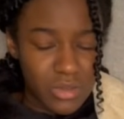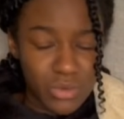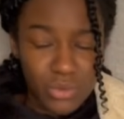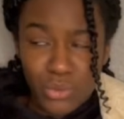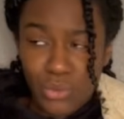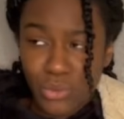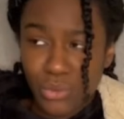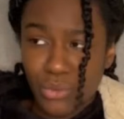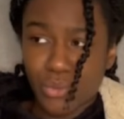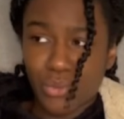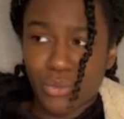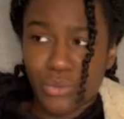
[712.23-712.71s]

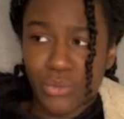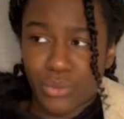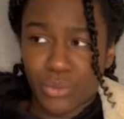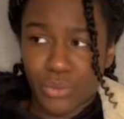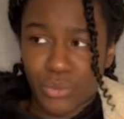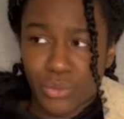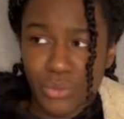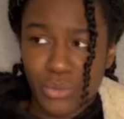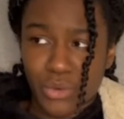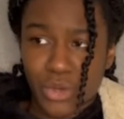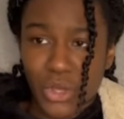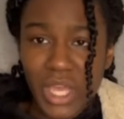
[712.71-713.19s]

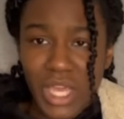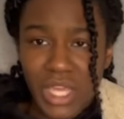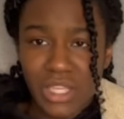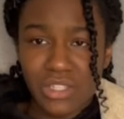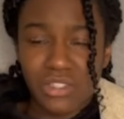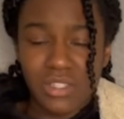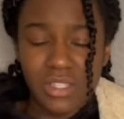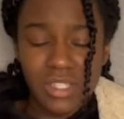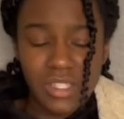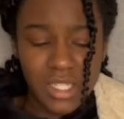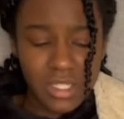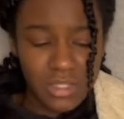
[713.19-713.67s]
Ooh, okay,
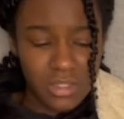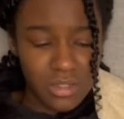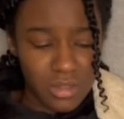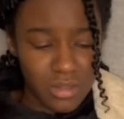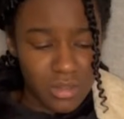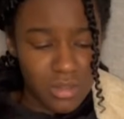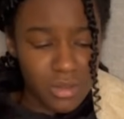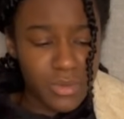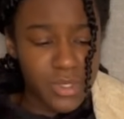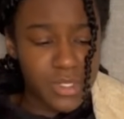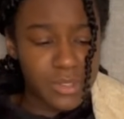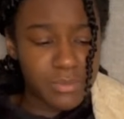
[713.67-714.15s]
so this had the
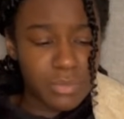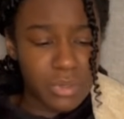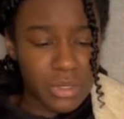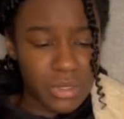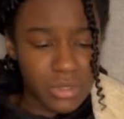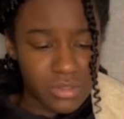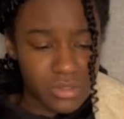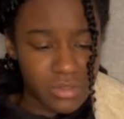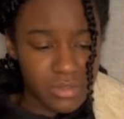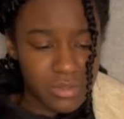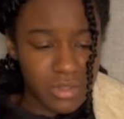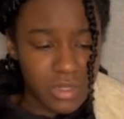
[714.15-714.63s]
lowest
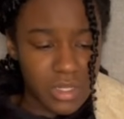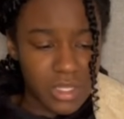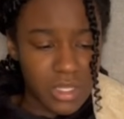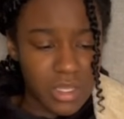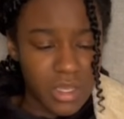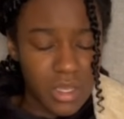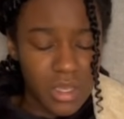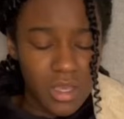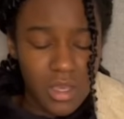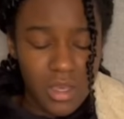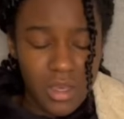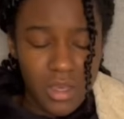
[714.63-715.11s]
pass rate.
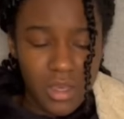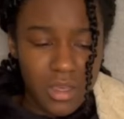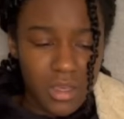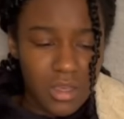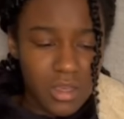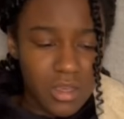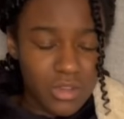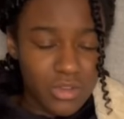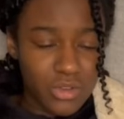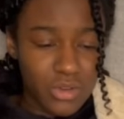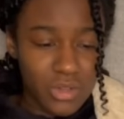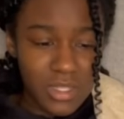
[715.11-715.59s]

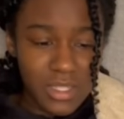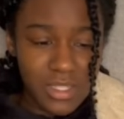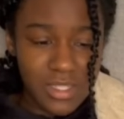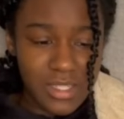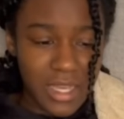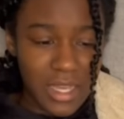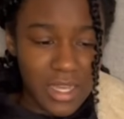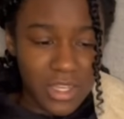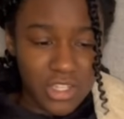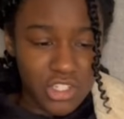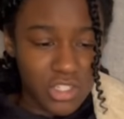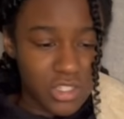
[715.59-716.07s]
God is
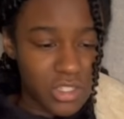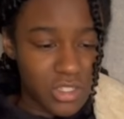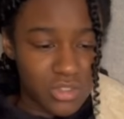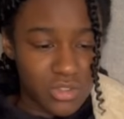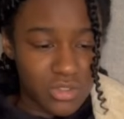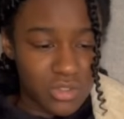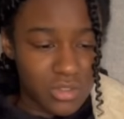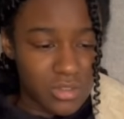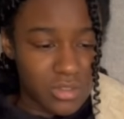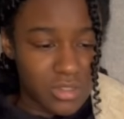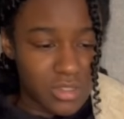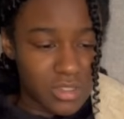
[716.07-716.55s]
actually
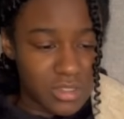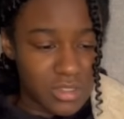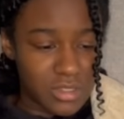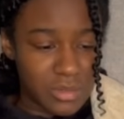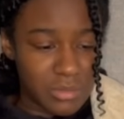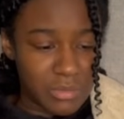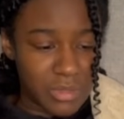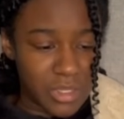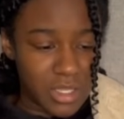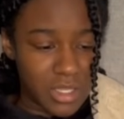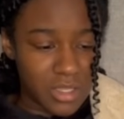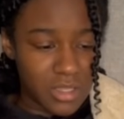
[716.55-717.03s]
too good to
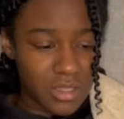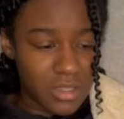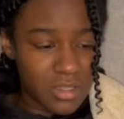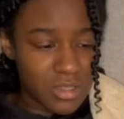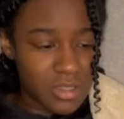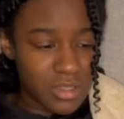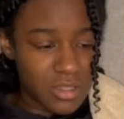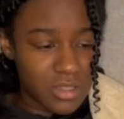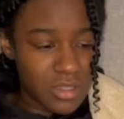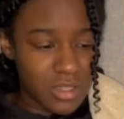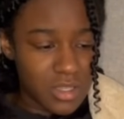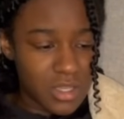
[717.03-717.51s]
me.
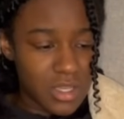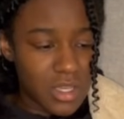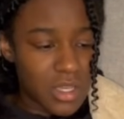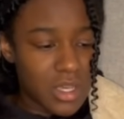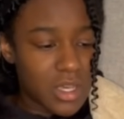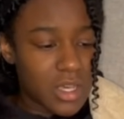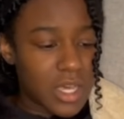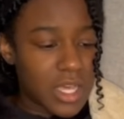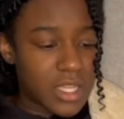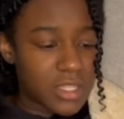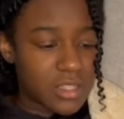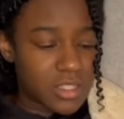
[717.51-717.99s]

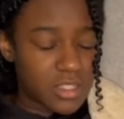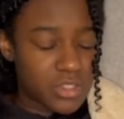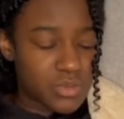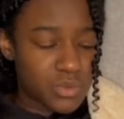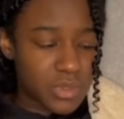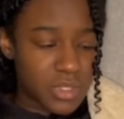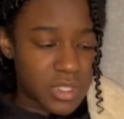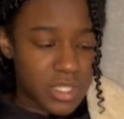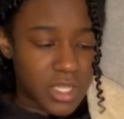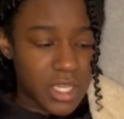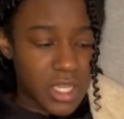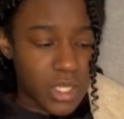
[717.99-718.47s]
And this
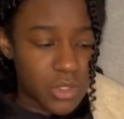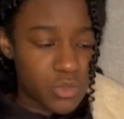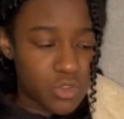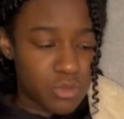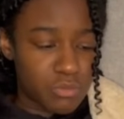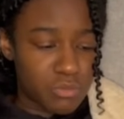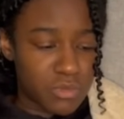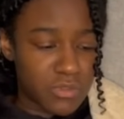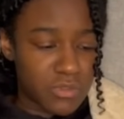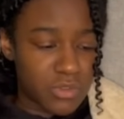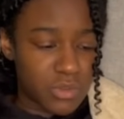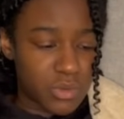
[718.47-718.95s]
one, they had to
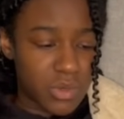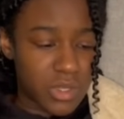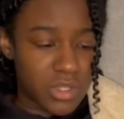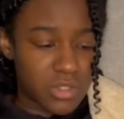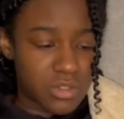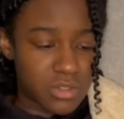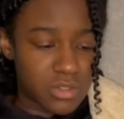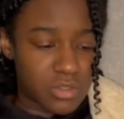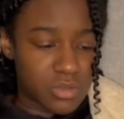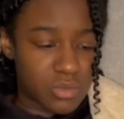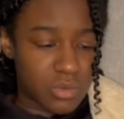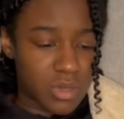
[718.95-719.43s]
remove a
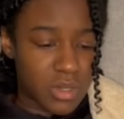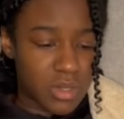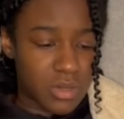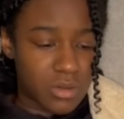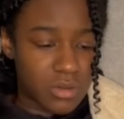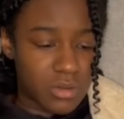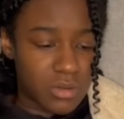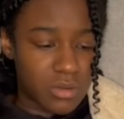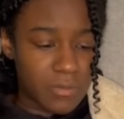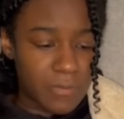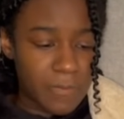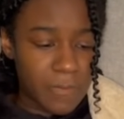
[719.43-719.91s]
question as
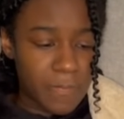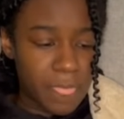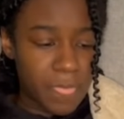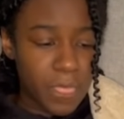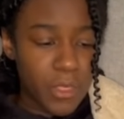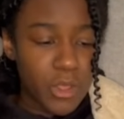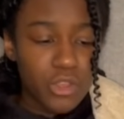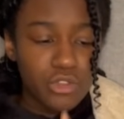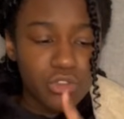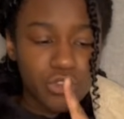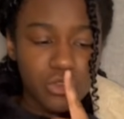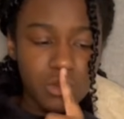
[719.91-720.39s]
well.
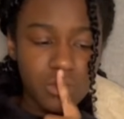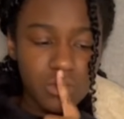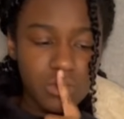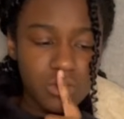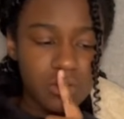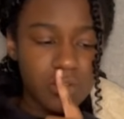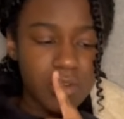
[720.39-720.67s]
Do you know what's